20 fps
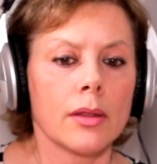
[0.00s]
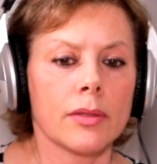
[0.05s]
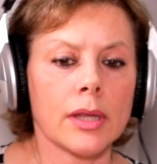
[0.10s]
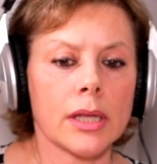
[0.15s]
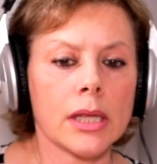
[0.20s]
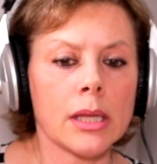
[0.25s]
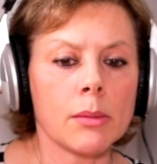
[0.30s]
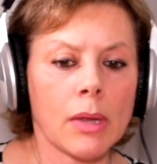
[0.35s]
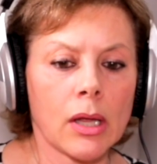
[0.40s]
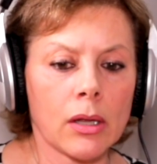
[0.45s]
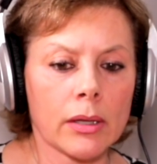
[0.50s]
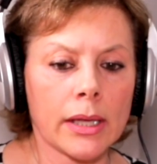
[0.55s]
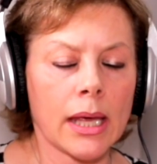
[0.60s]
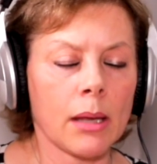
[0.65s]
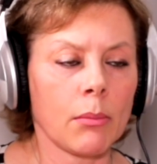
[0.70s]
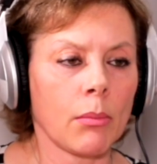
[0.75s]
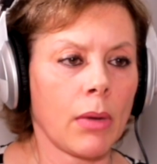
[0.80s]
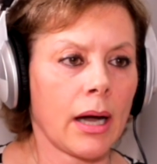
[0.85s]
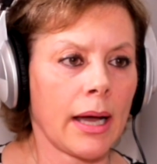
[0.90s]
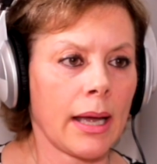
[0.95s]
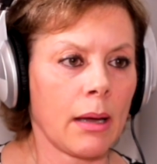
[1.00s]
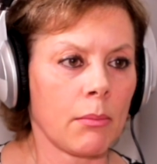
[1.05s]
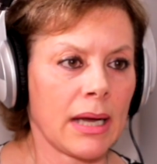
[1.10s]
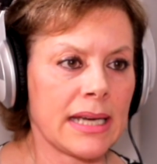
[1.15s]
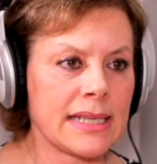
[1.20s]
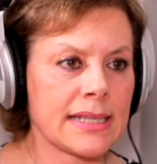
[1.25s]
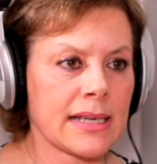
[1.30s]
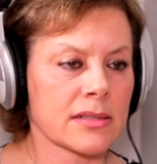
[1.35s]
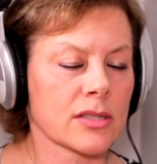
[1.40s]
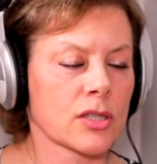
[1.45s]
the email came by at
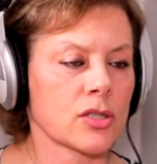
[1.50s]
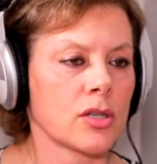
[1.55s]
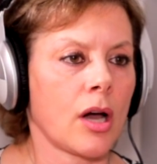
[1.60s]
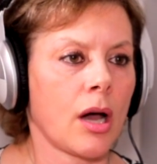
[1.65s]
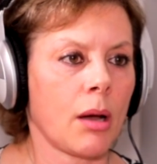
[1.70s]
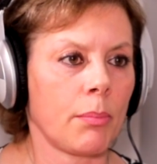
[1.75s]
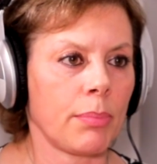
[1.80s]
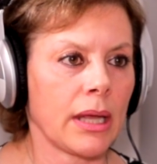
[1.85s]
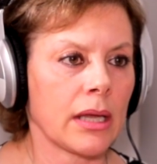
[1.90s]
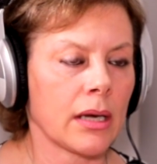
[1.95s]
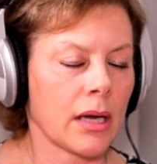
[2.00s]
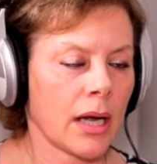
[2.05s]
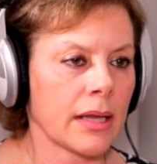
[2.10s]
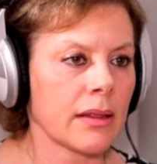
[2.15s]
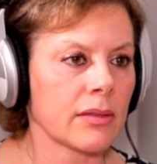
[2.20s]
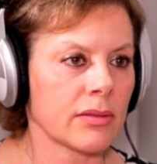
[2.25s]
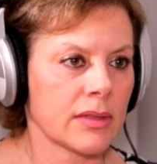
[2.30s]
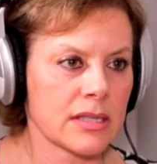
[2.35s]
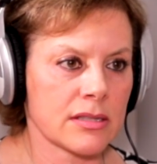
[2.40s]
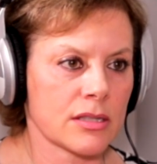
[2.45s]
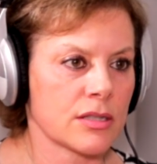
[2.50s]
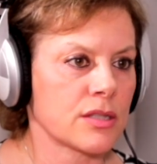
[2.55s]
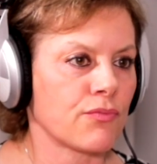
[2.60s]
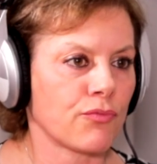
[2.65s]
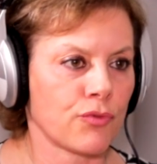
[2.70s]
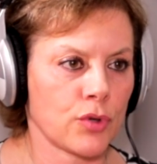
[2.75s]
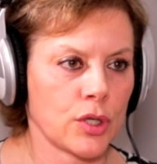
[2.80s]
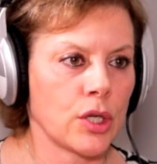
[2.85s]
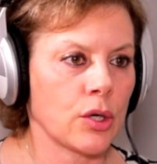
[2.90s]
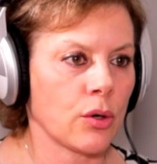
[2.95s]
my desktop and this is
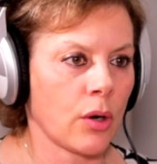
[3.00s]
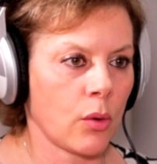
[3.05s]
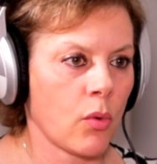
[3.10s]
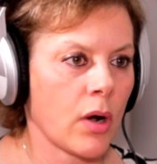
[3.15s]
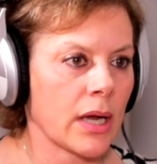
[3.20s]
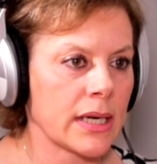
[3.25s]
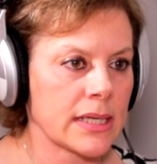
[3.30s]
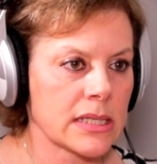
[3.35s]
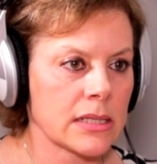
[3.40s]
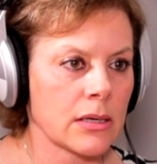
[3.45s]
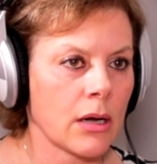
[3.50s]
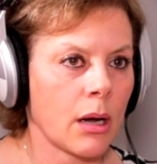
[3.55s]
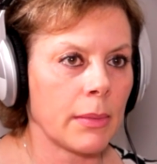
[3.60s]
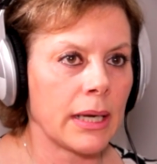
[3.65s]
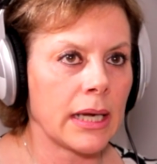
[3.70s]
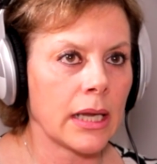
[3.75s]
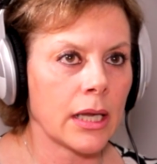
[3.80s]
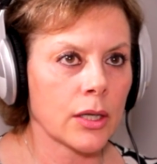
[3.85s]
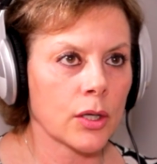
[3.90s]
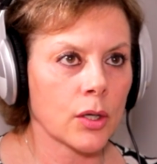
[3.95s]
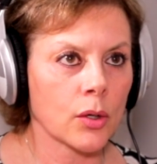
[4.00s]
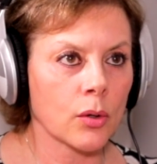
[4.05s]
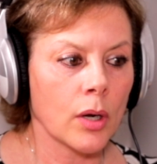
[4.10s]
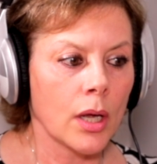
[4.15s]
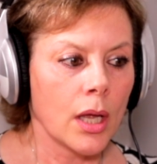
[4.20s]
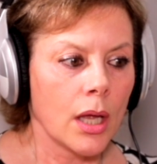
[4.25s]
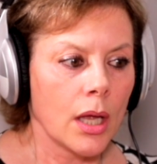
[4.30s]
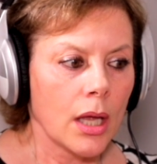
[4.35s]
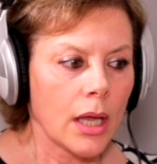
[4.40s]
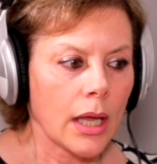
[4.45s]
for you. I wanted to nominate you.